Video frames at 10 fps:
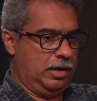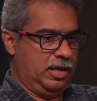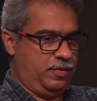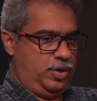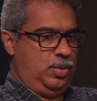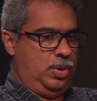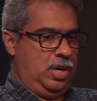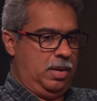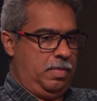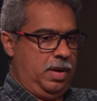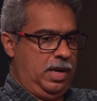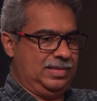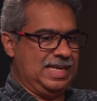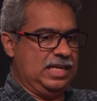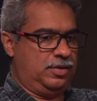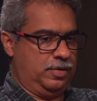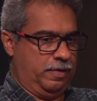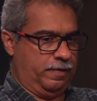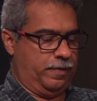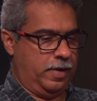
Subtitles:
gives you a sense of